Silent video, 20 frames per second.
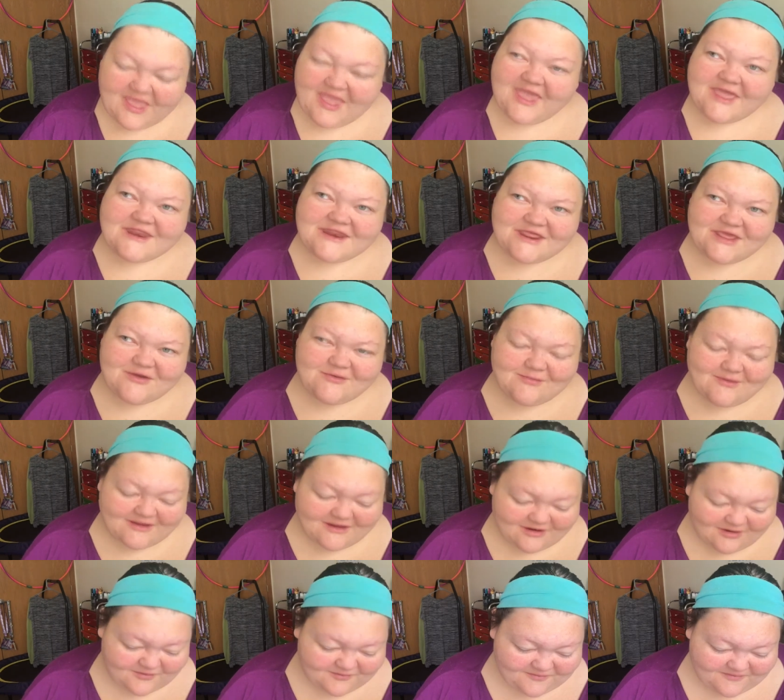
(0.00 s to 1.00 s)

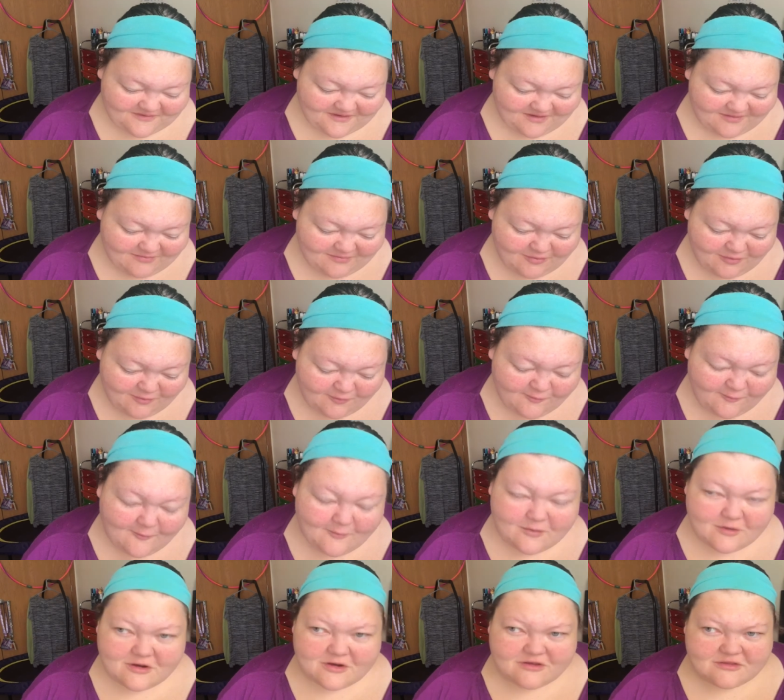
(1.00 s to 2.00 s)
anywhere from
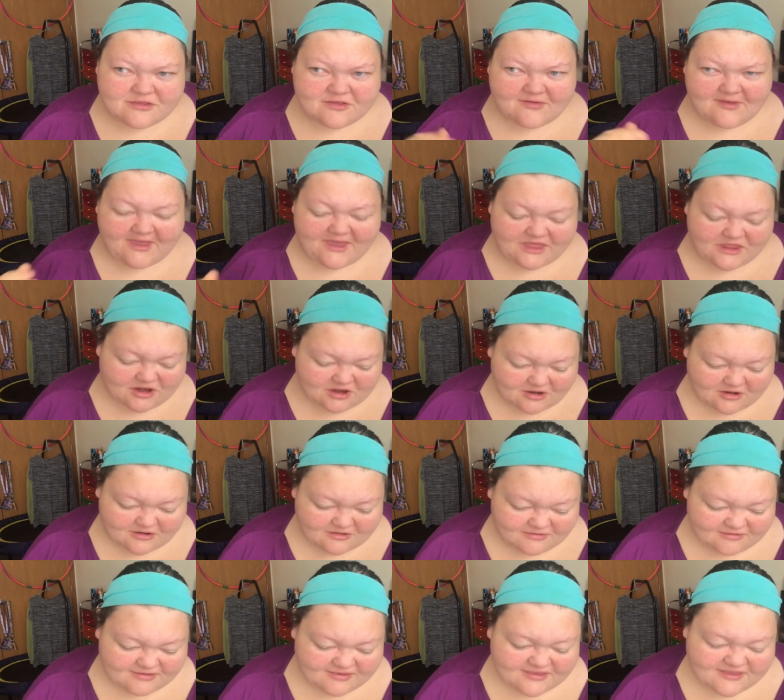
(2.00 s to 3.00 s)
4 to 8
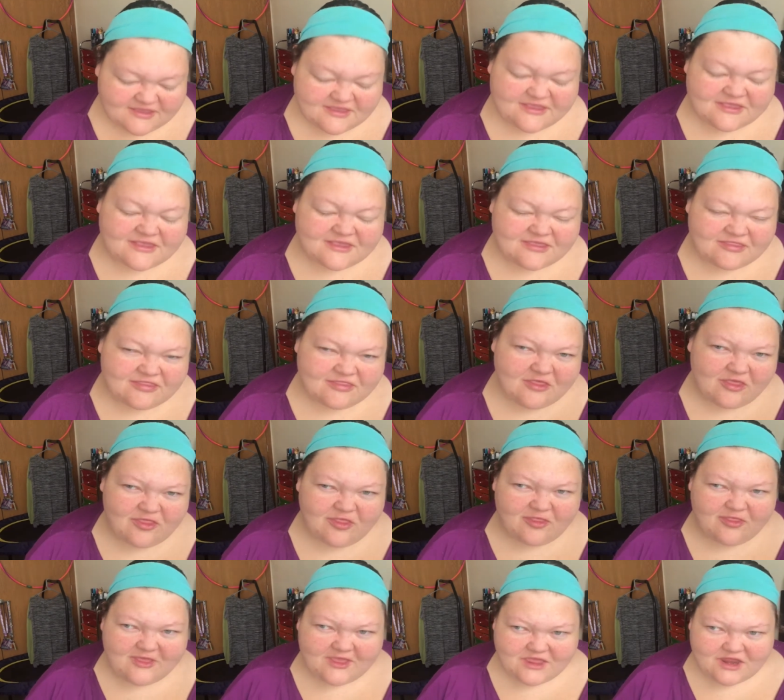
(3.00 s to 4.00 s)
hertz is in the
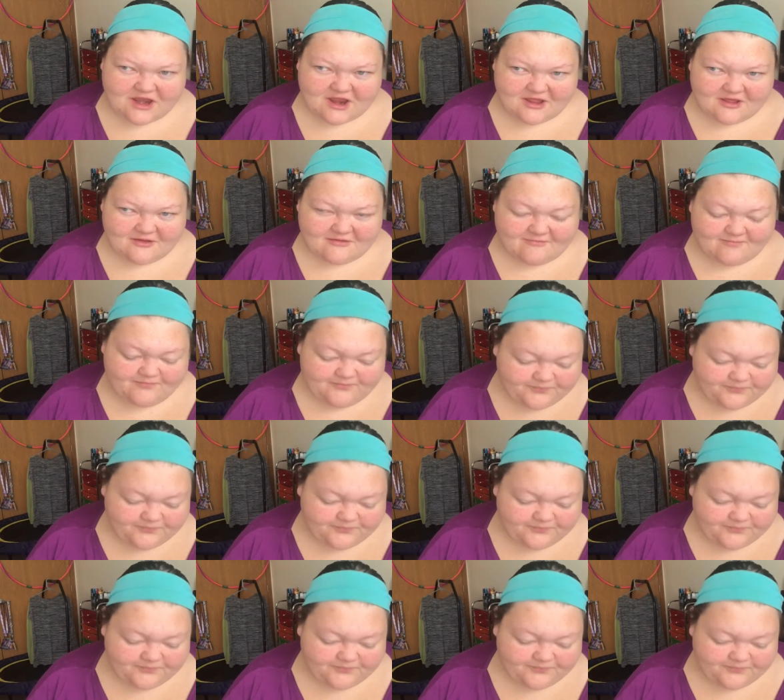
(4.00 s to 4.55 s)
theta